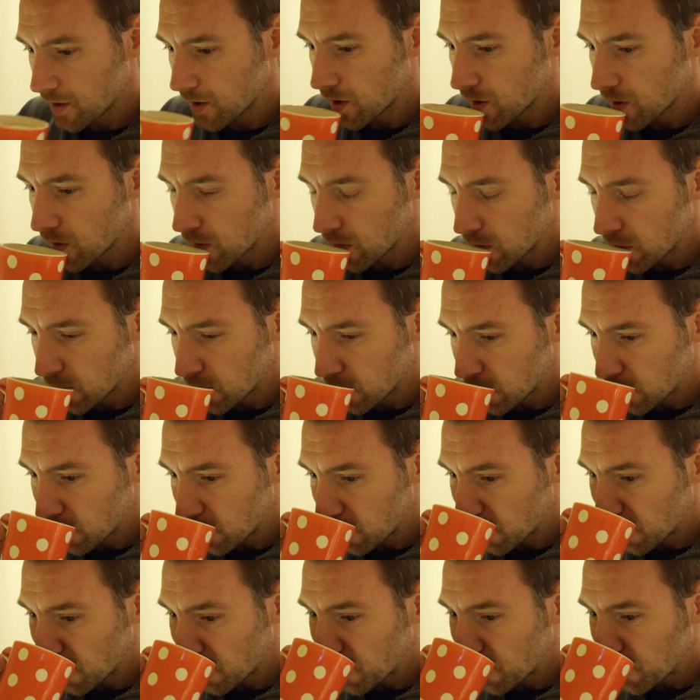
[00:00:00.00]

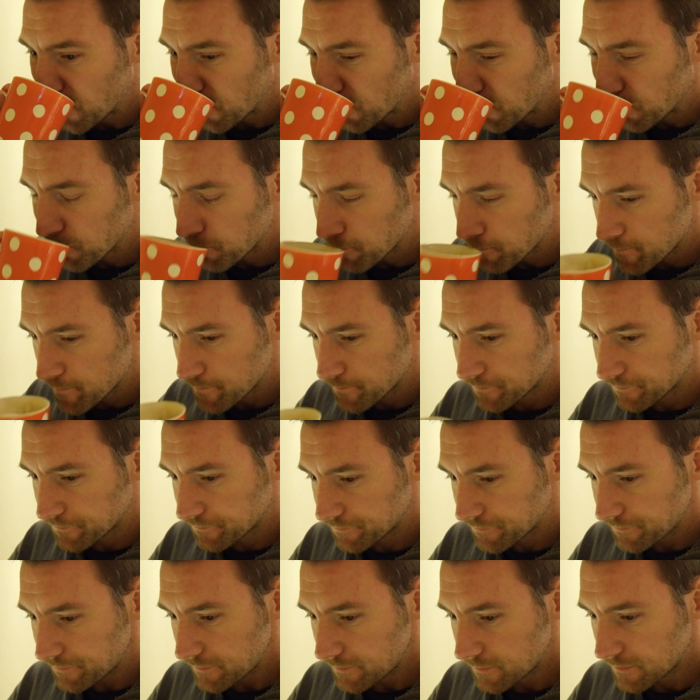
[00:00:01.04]

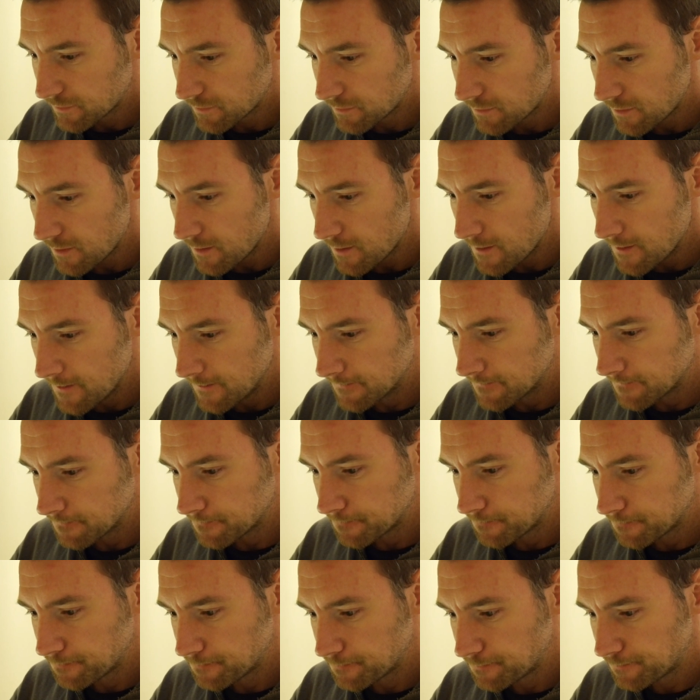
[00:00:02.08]

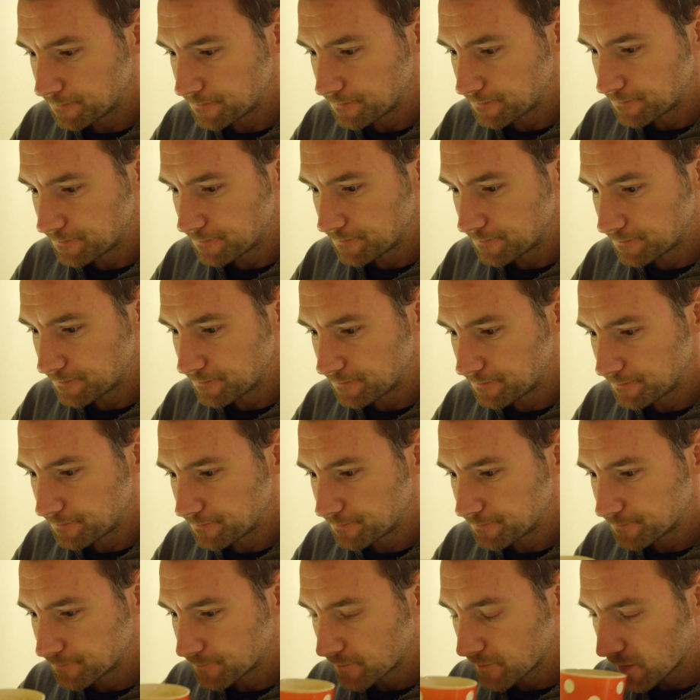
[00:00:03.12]

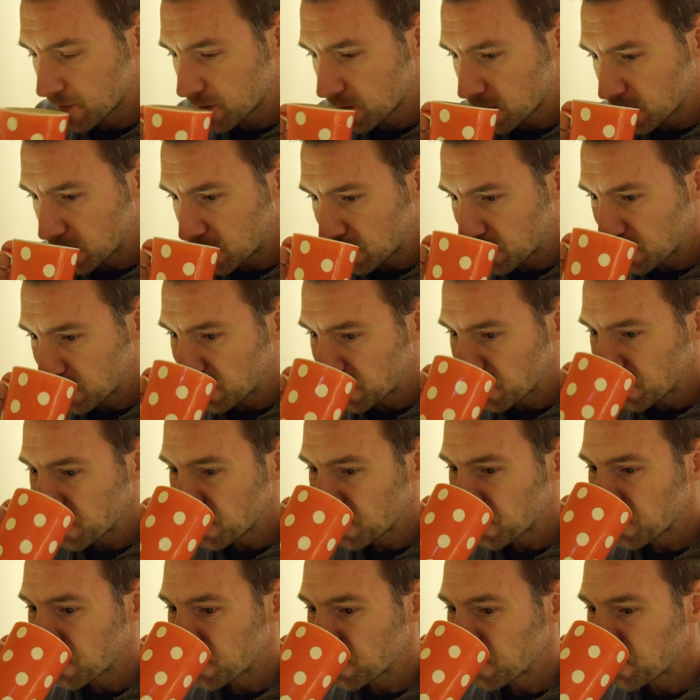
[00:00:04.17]

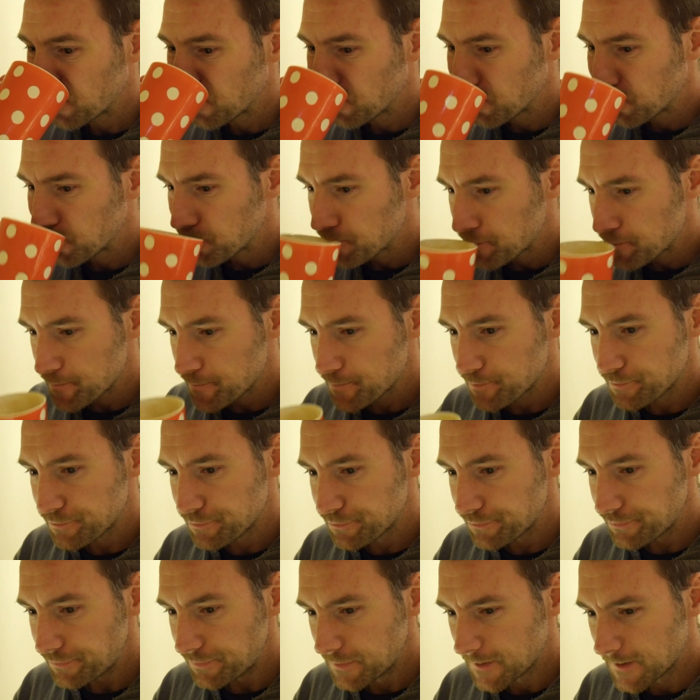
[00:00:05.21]

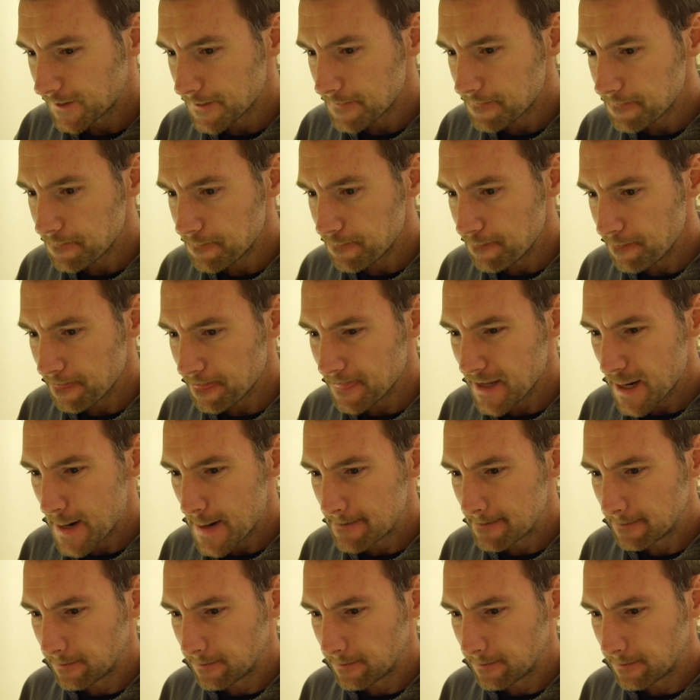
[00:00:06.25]
Nobody speaks.